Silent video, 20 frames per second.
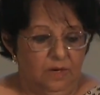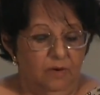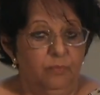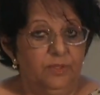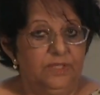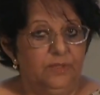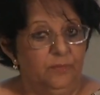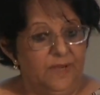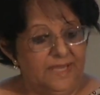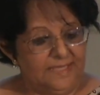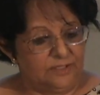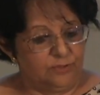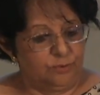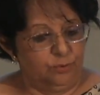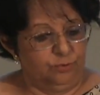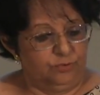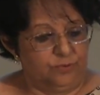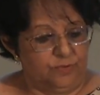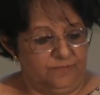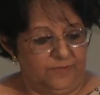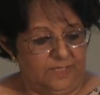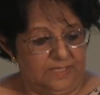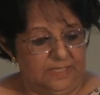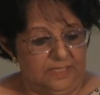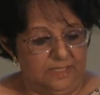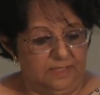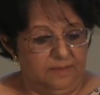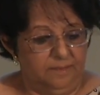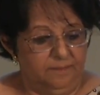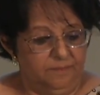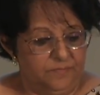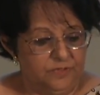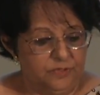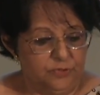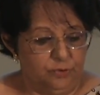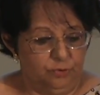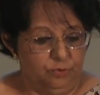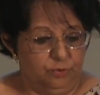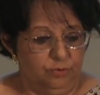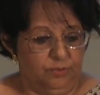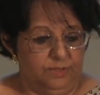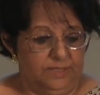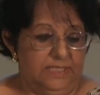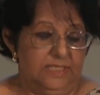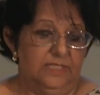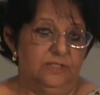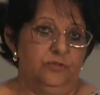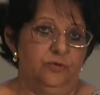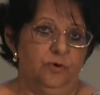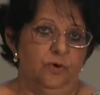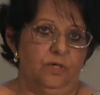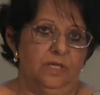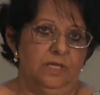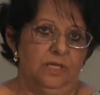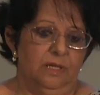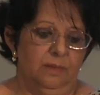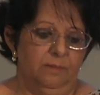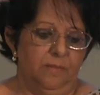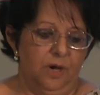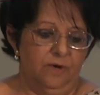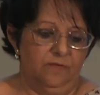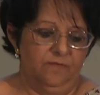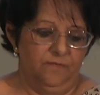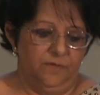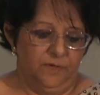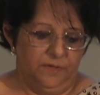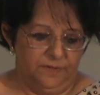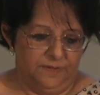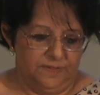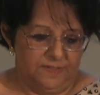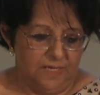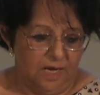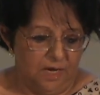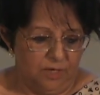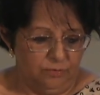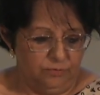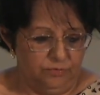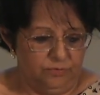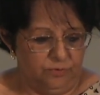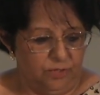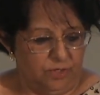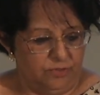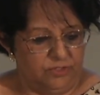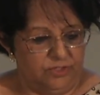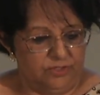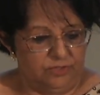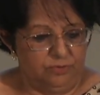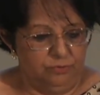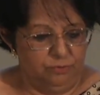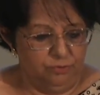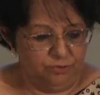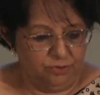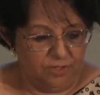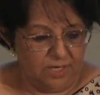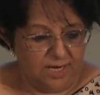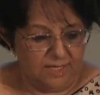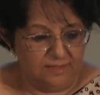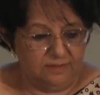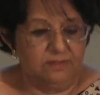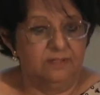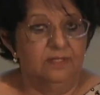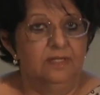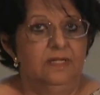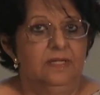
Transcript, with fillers: with the west coast of India. So he's talking about further south, not just Gujarat,